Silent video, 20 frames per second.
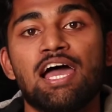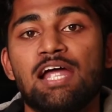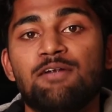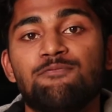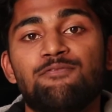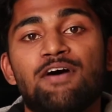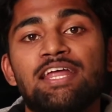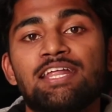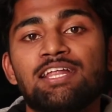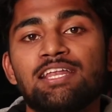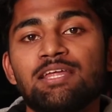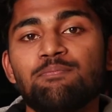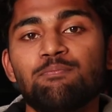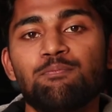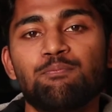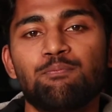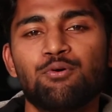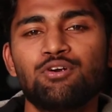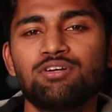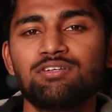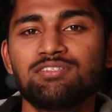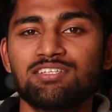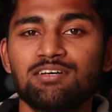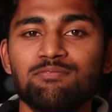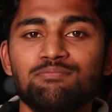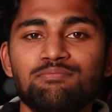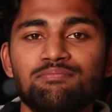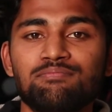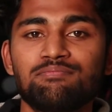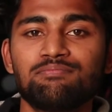And finally, put
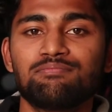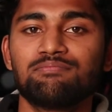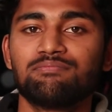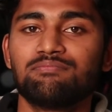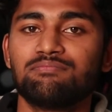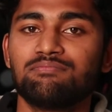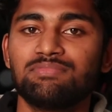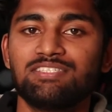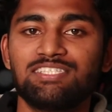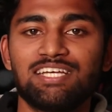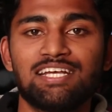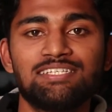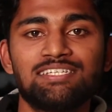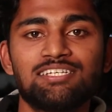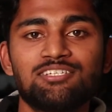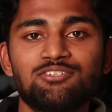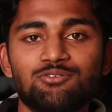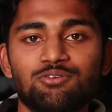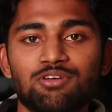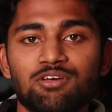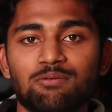some changes to